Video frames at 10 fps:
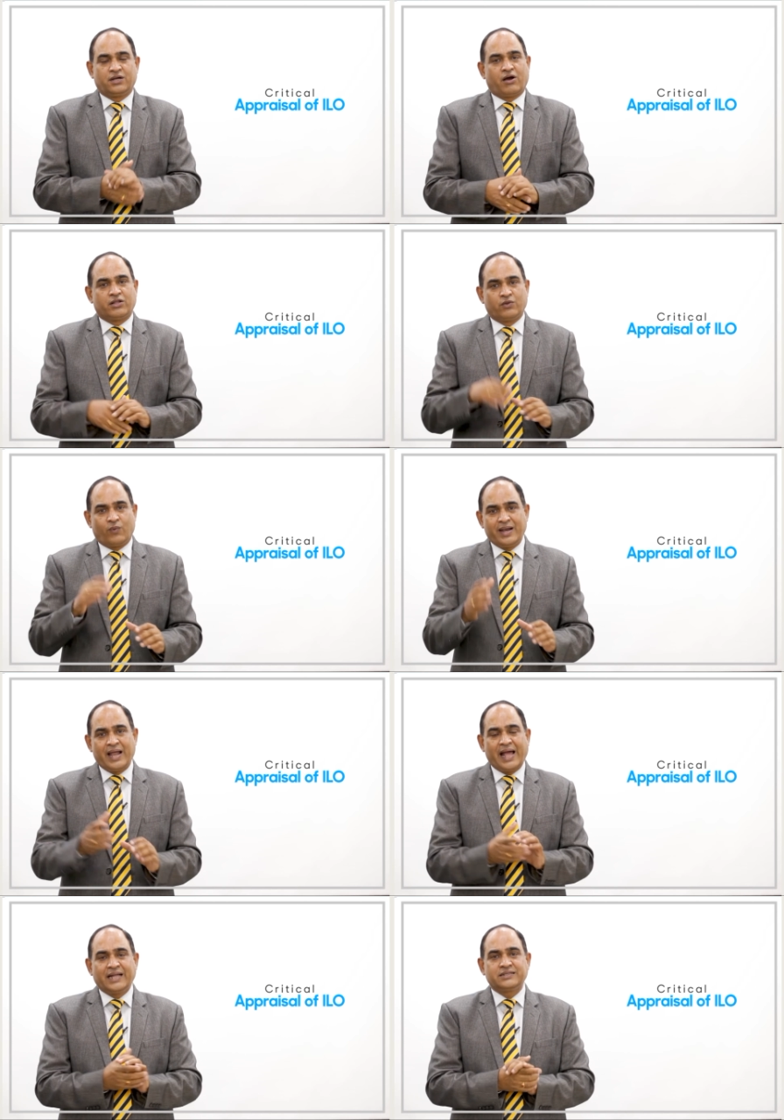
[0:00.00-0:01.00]
On the one
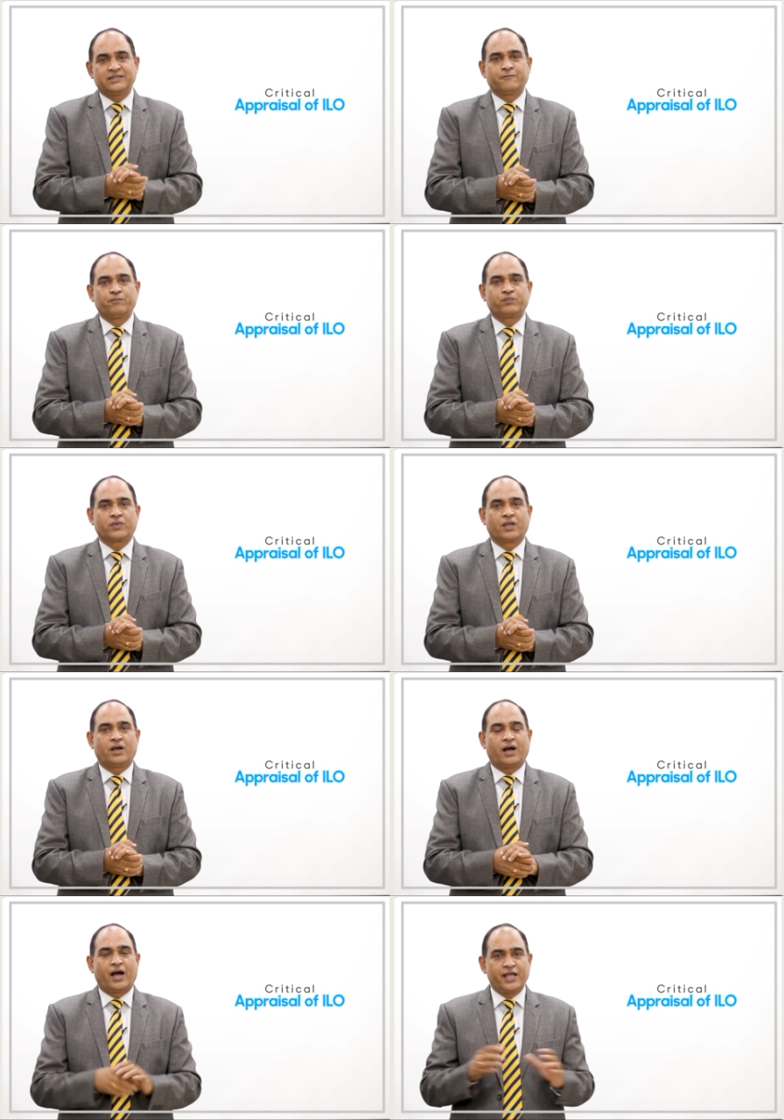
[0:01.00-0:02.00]
hand,
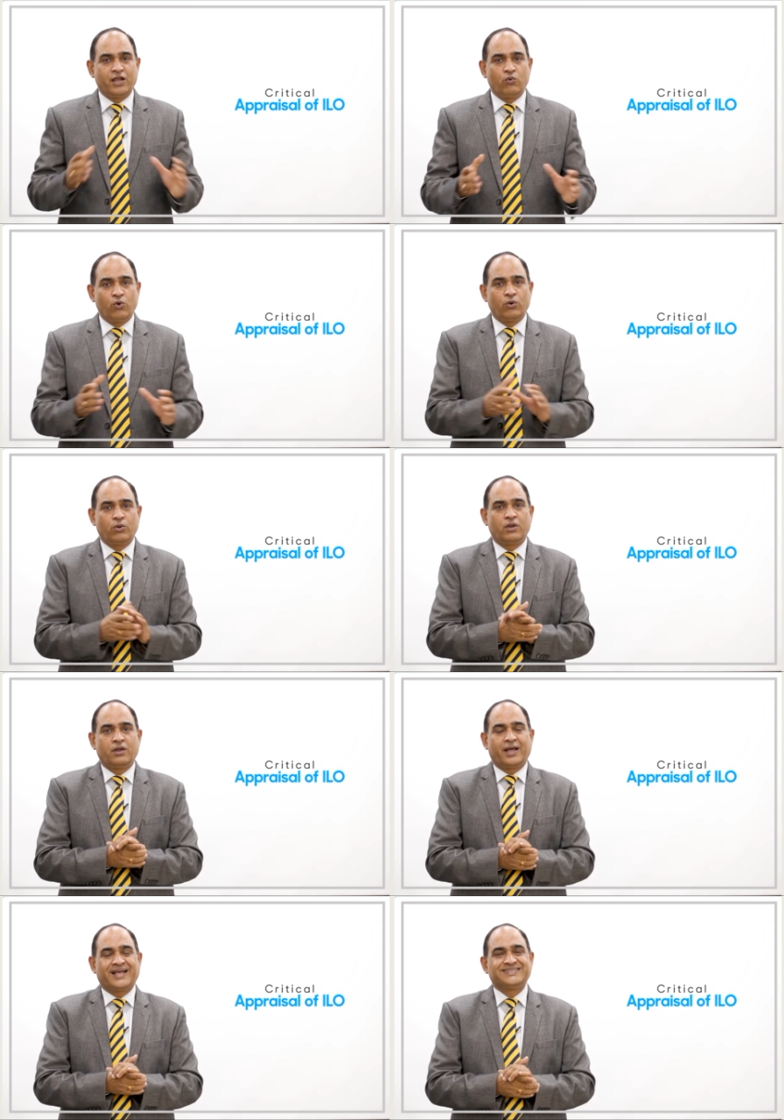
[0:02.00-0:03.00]
ILO
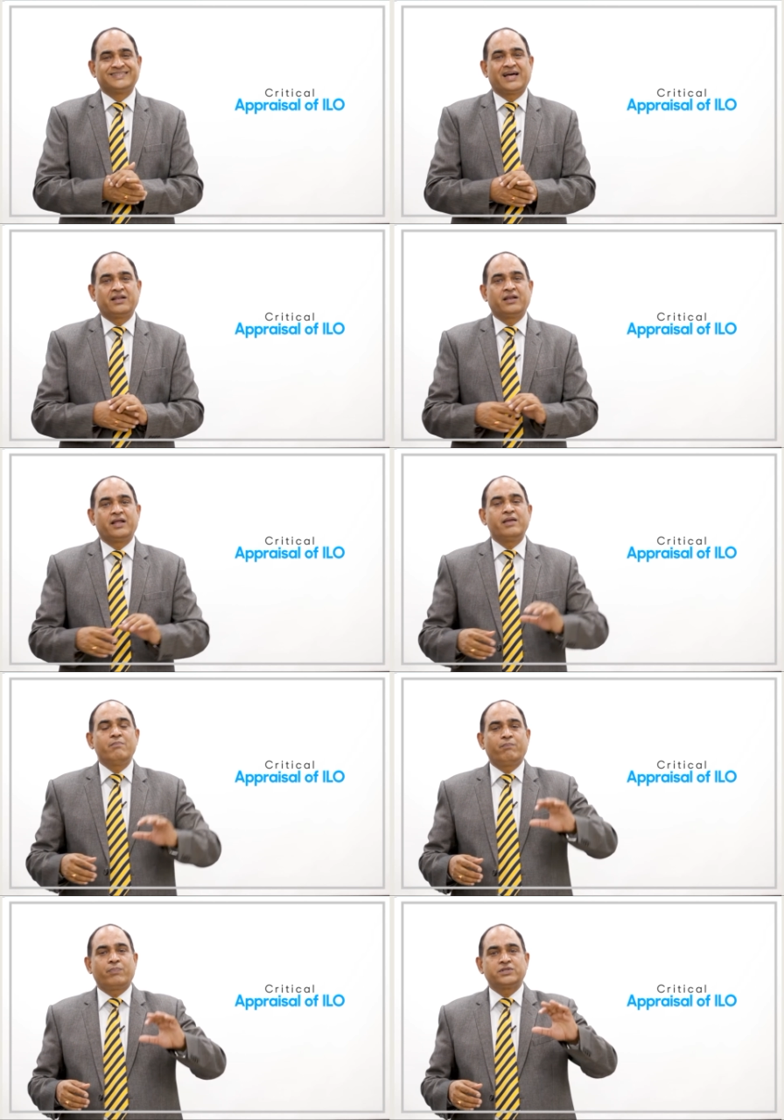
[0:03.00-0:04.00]
has done
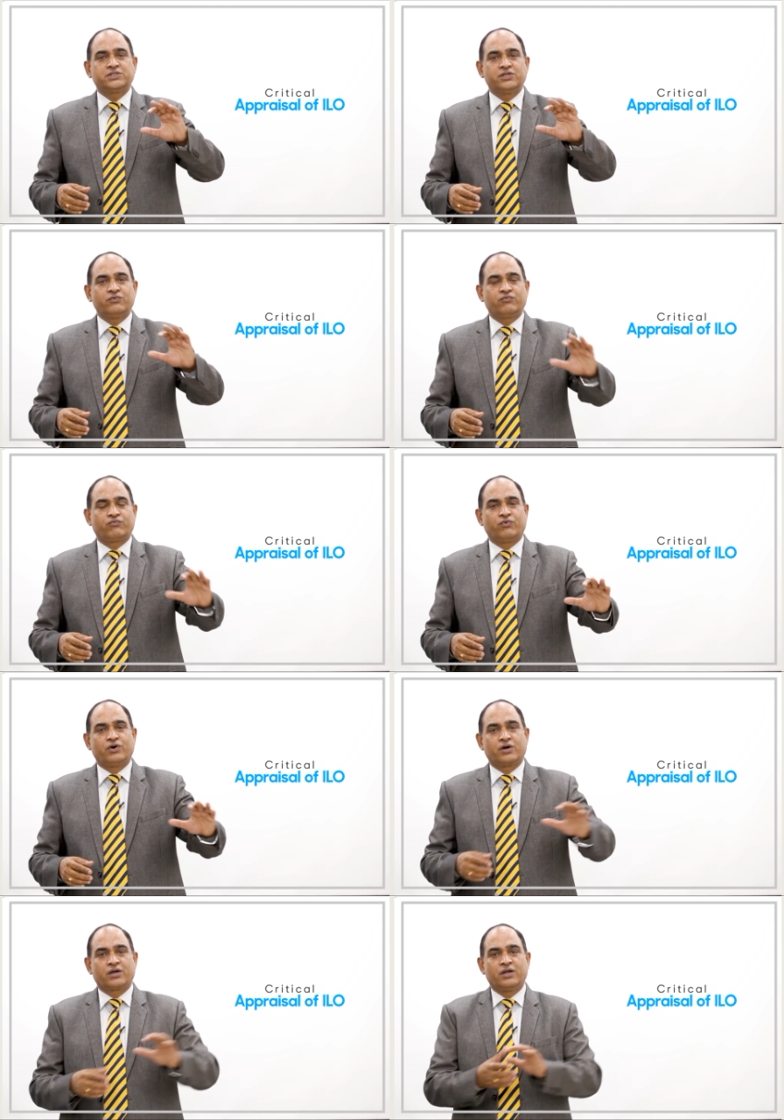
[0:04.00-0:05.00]
impressive
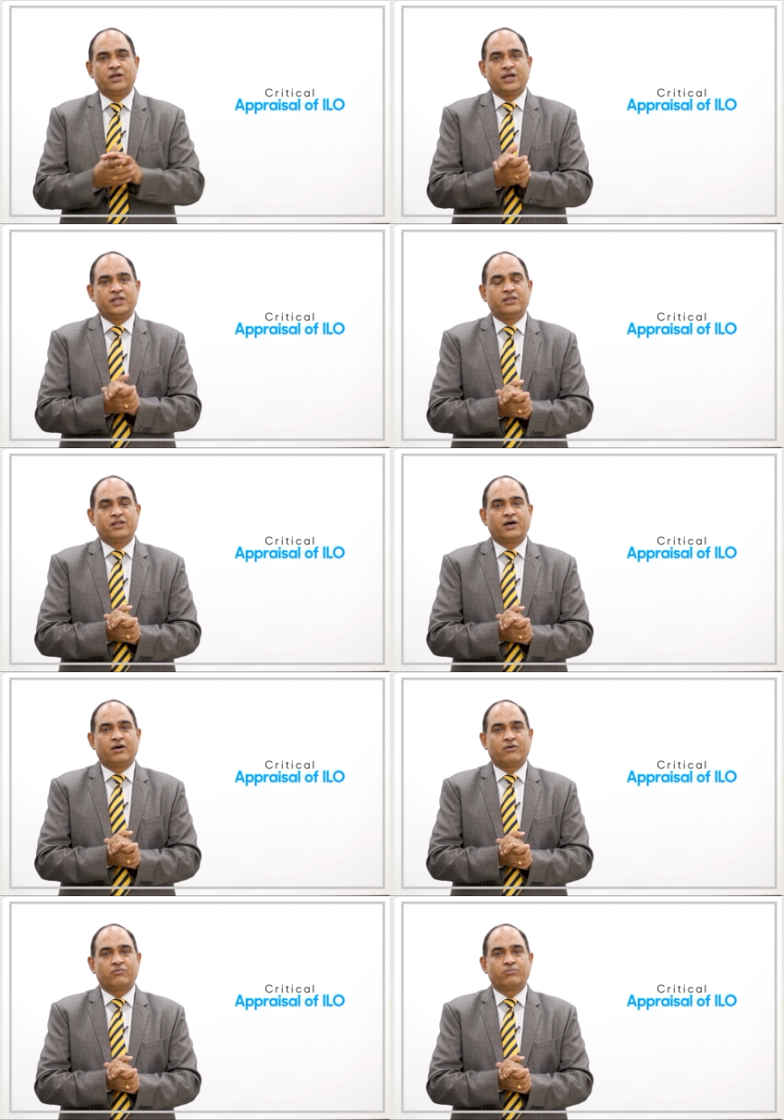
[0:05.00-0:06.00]
work in
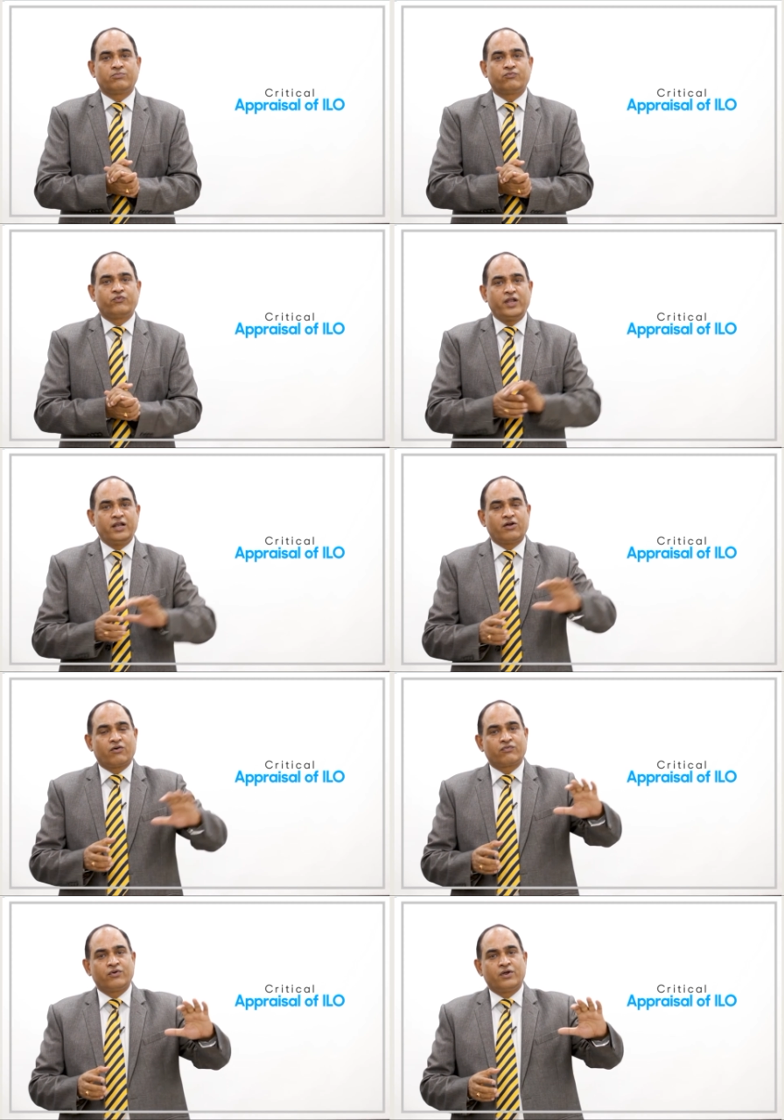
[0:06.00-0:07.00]
the field
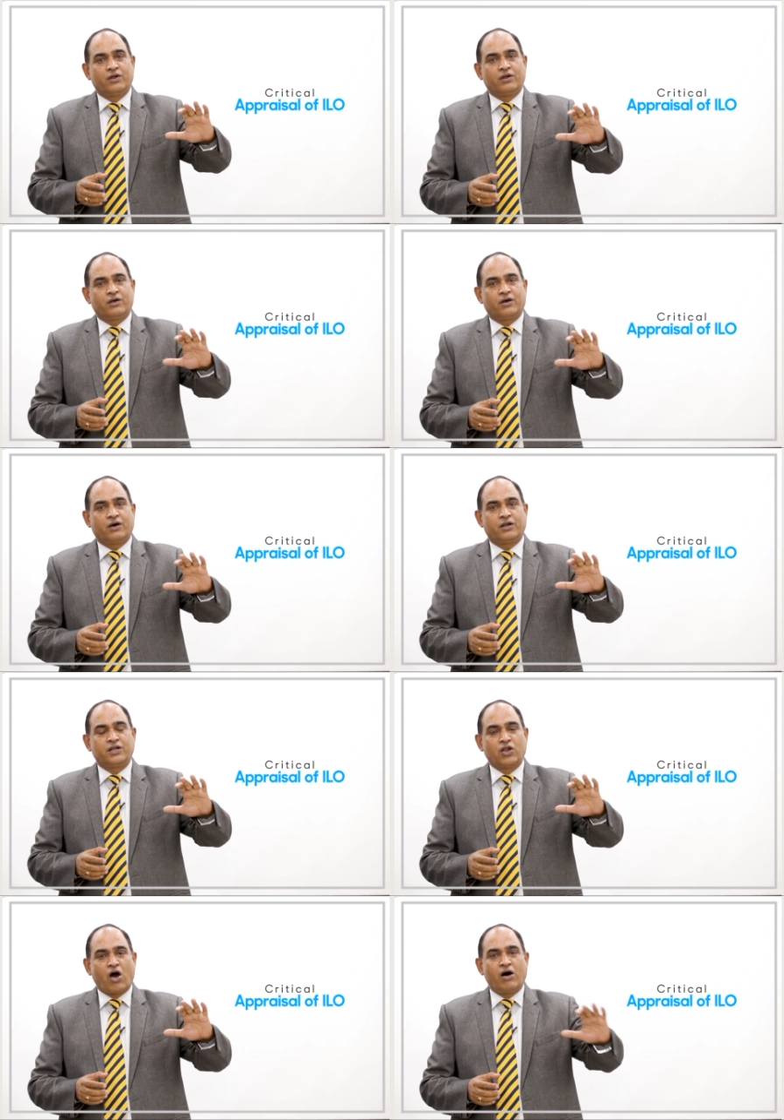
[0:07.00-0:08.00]
of
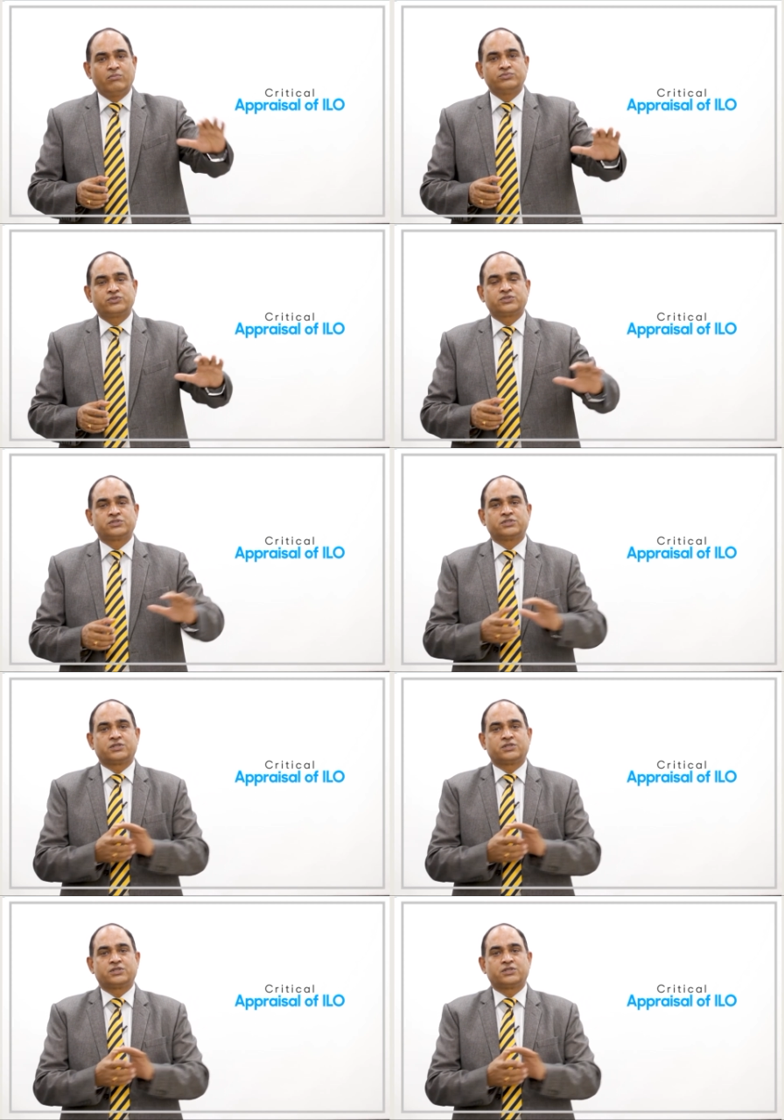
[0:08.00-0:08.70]
norms